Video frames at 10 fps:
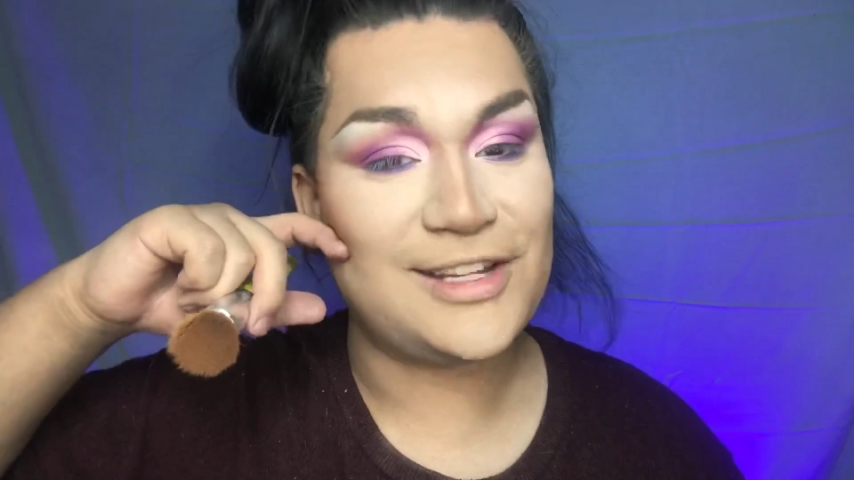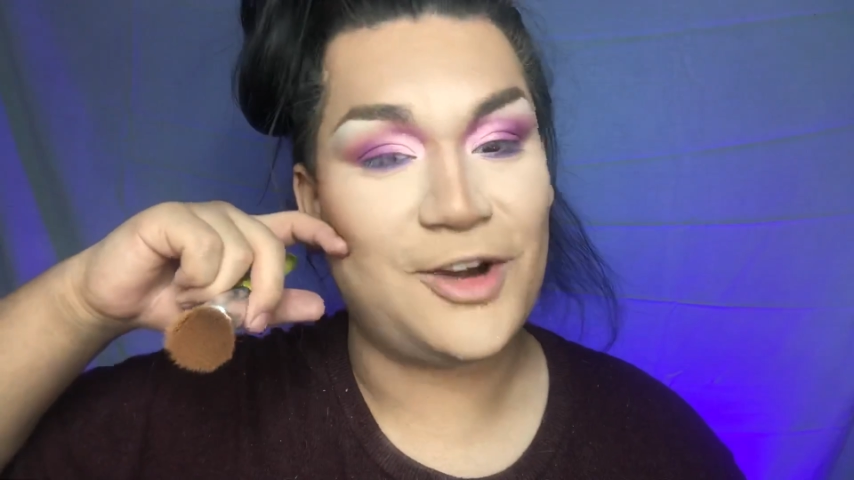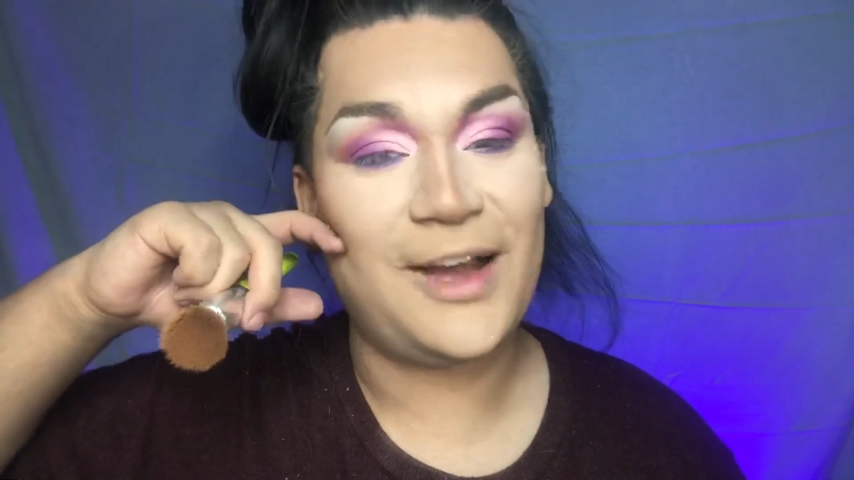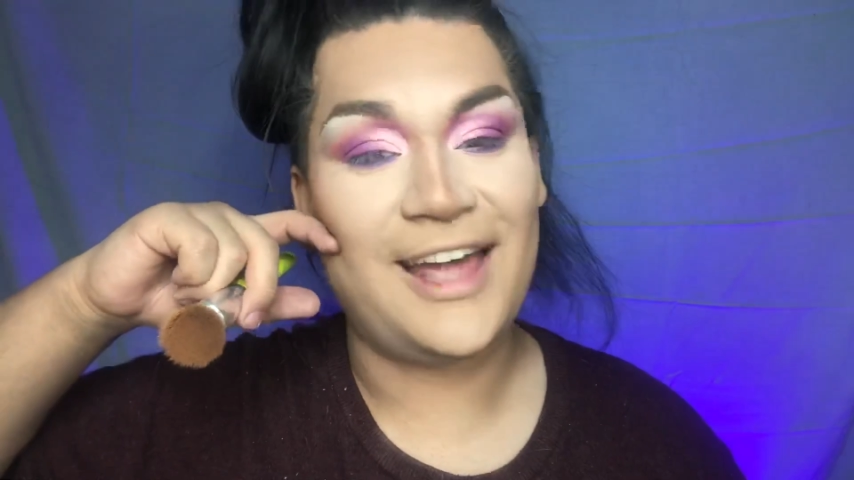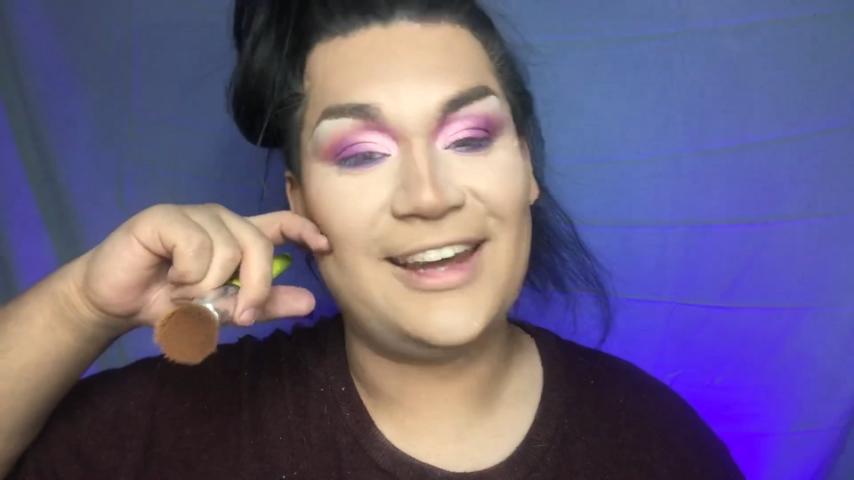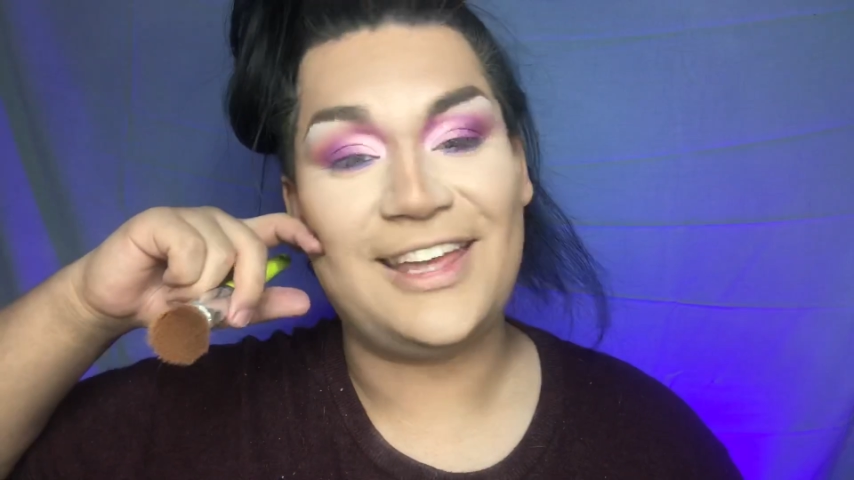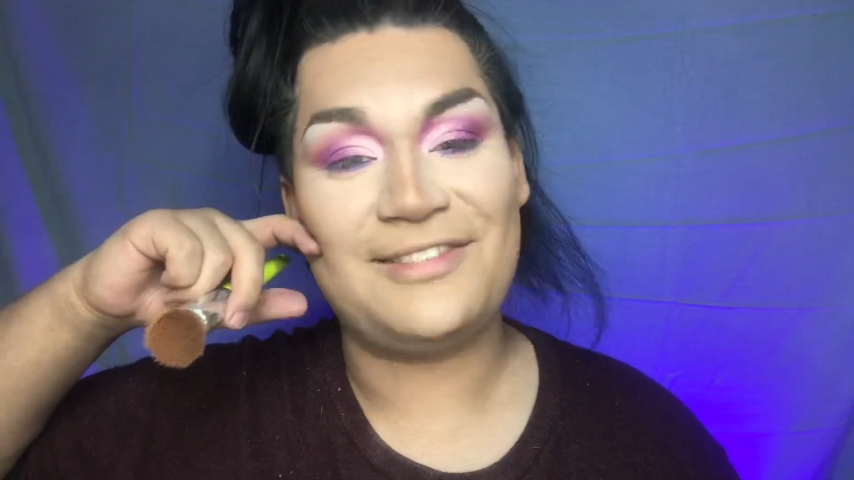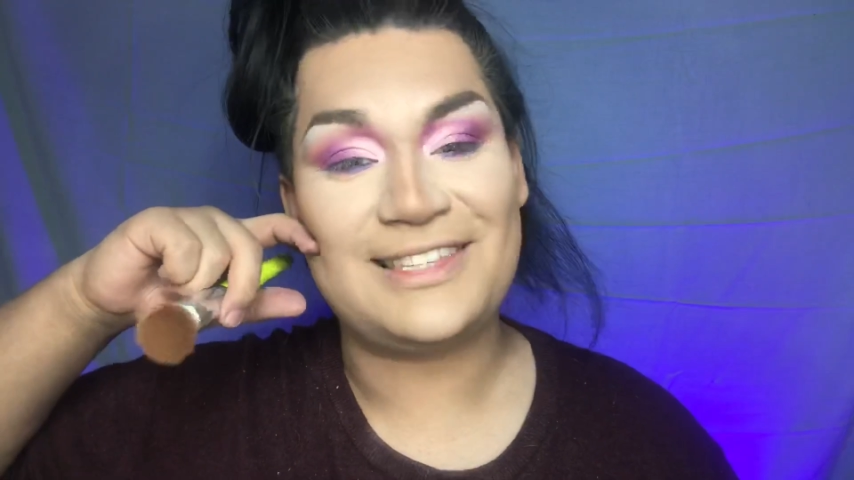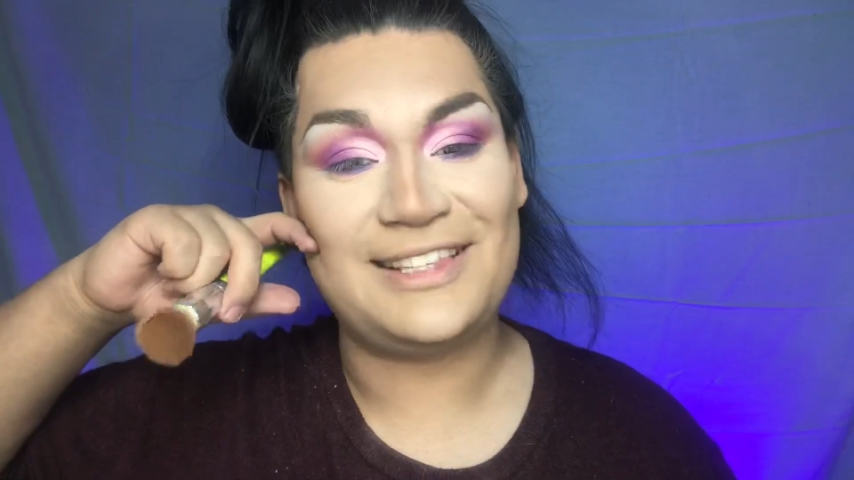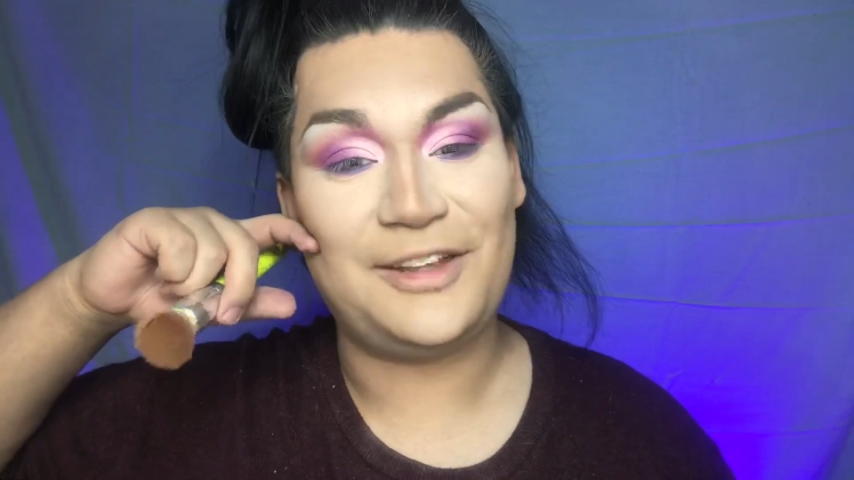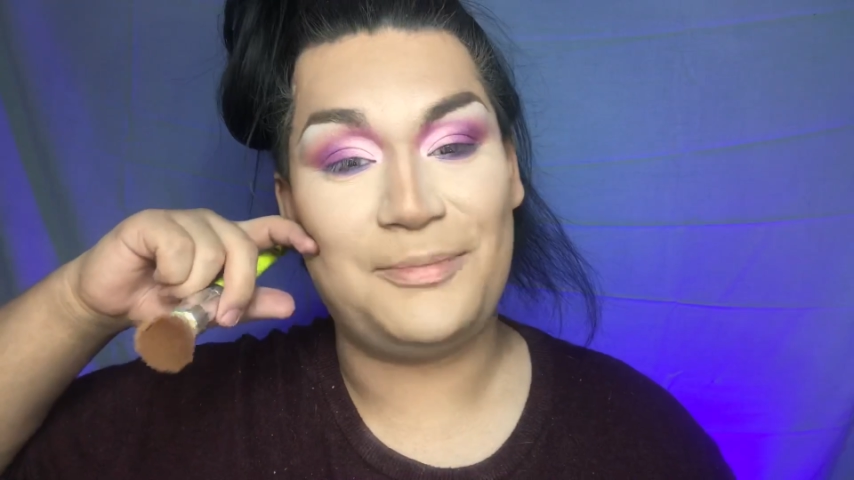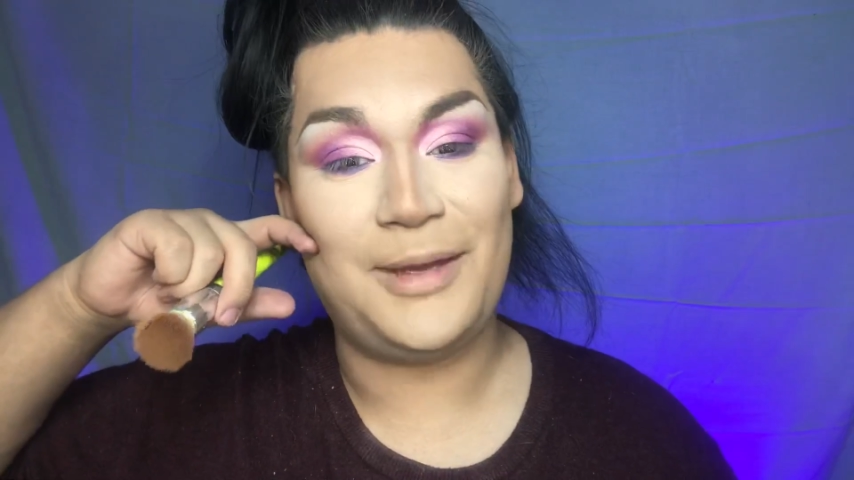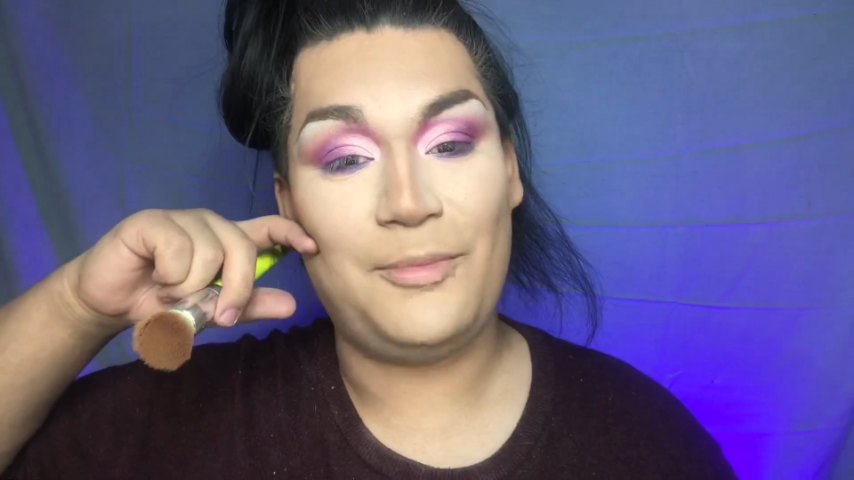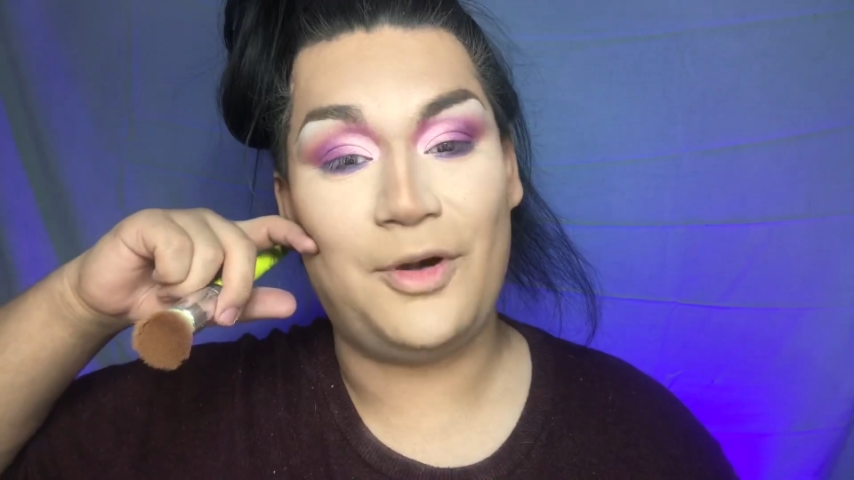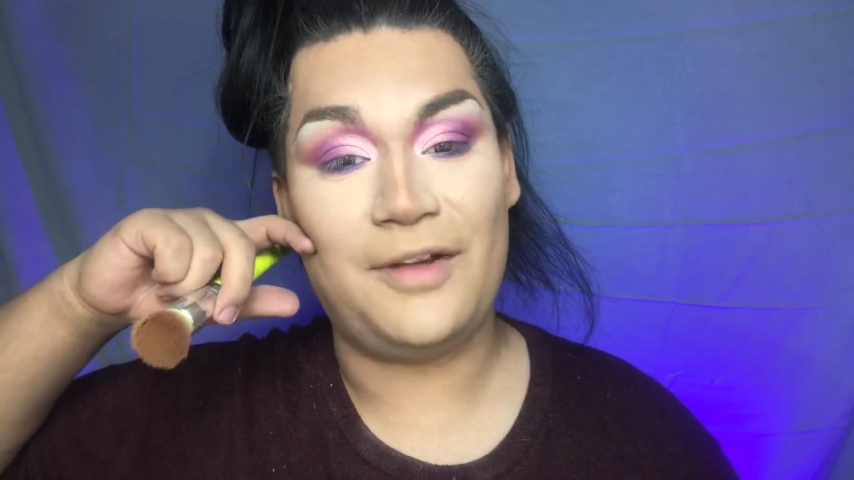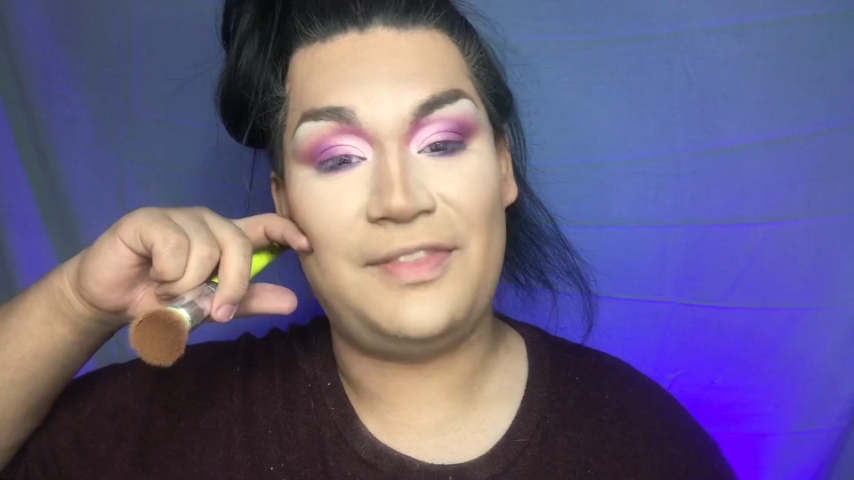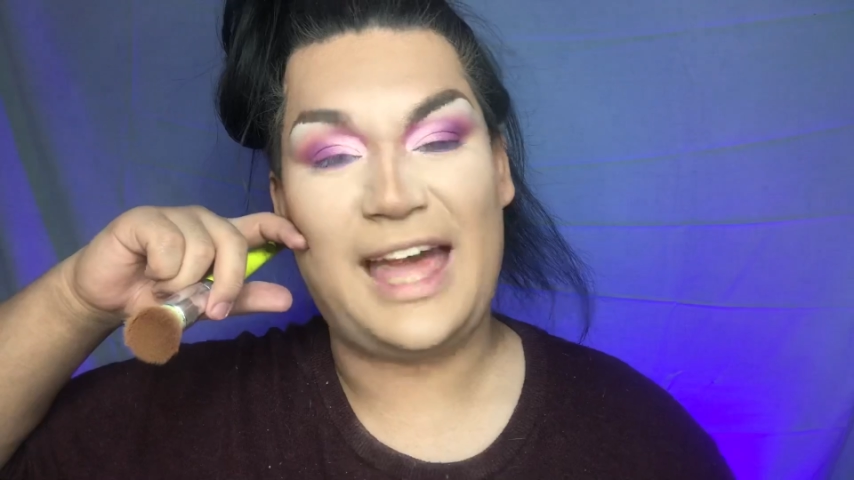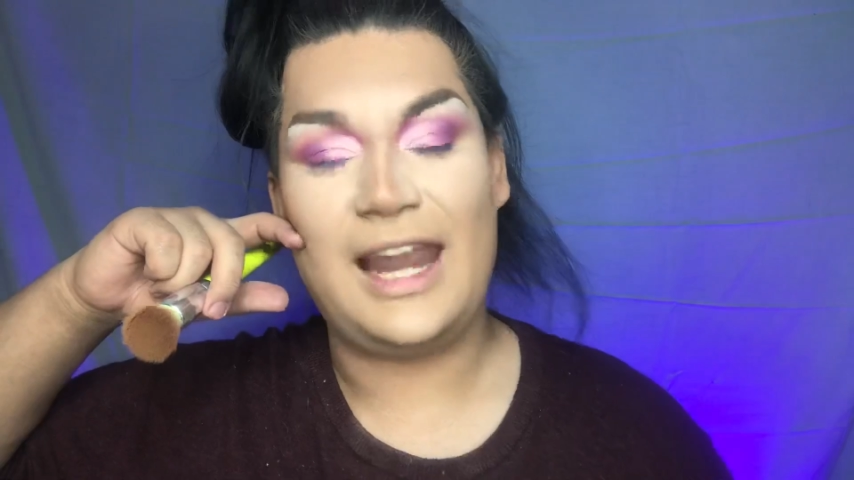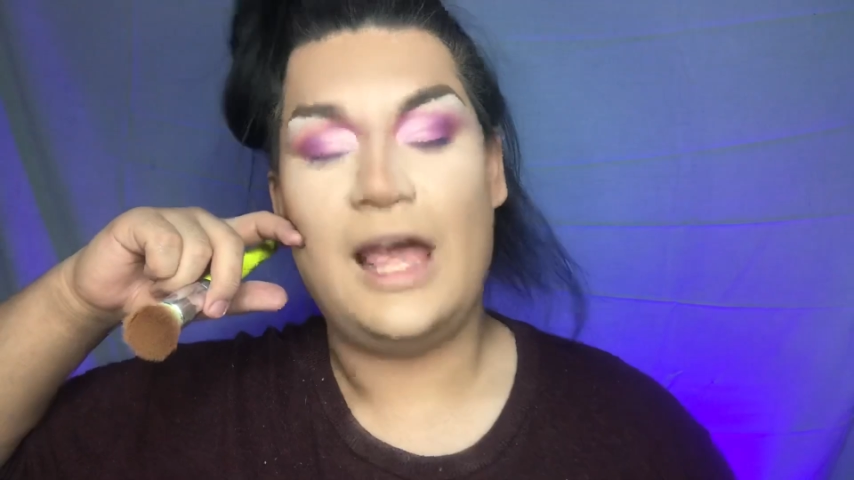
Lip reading: to go ahead and give us a little bit more of that